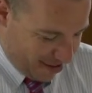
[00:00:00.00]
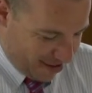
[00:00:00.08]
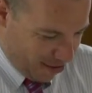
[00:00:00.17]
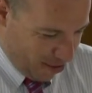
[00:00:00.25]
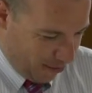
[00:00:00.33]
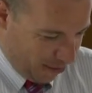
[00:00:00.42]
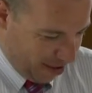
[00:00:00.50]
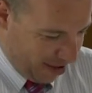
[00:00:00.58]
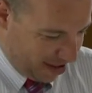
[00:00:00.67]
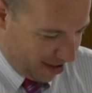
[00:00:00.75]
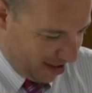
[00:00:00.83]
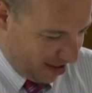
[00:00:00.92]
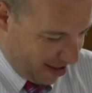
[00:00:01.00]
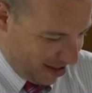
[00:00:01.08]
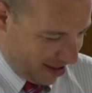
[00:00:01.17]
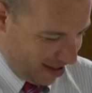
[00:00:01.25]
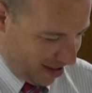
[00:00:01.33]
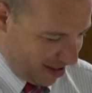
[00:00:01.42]
hopefully it uh,
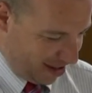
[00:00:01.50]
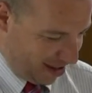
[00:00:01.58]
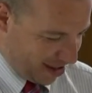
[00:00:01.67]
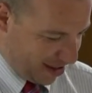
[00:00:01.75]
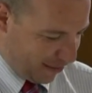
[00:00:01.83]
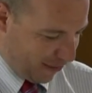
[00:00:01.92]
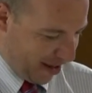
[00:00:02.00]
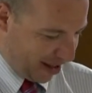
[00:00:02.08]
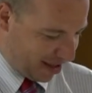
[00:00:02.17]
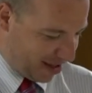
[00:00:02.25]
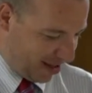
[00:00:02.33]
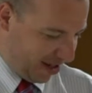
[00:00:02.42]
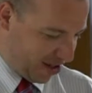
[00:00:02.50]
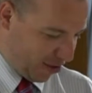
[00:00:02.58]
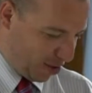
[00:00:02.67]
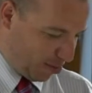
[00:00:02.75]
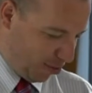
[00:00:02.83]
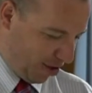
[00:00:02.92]
doesn't affect the teaching or
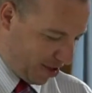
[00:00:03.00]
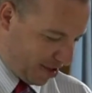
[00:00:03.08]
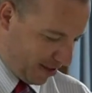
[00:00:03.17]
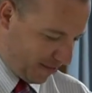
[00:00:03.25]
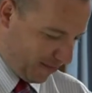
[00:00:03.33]
the preaching.